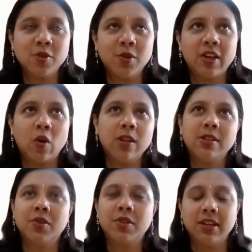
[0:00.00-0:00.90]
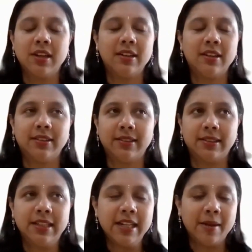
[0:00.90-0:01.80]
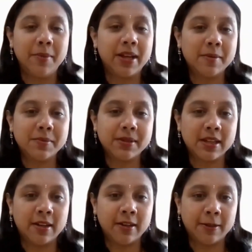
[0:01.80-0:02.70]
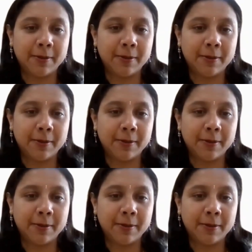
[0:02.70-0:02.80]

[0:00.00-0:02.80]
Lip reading: So it also becomes